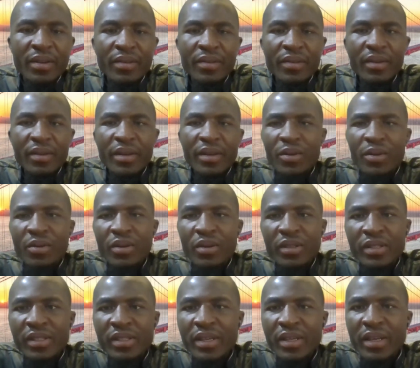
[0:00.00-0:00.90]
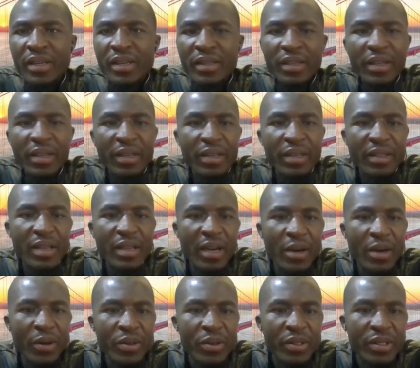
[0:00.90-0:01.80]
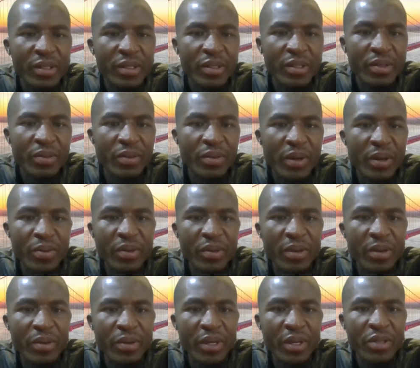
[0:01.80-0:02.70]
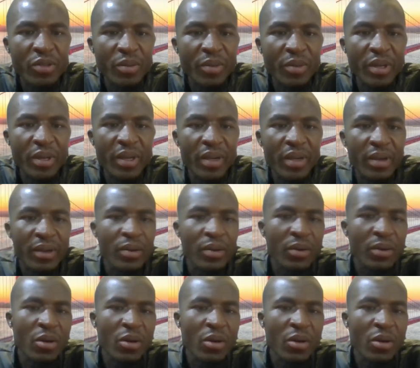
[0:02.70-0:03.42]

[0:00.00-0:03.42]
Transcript: any concerns, any doubts? When will the workshop be held?